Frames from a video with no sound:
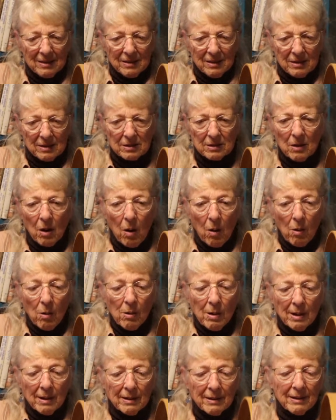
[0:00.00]

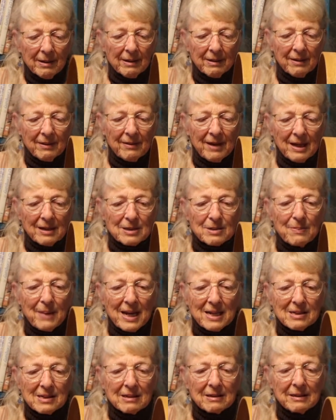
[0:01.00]
So that's
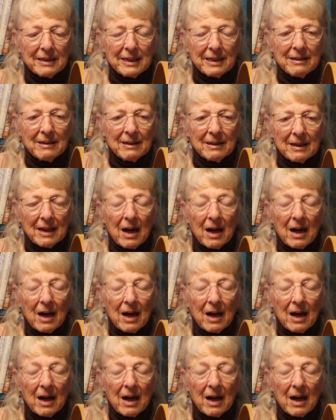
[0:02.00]
basically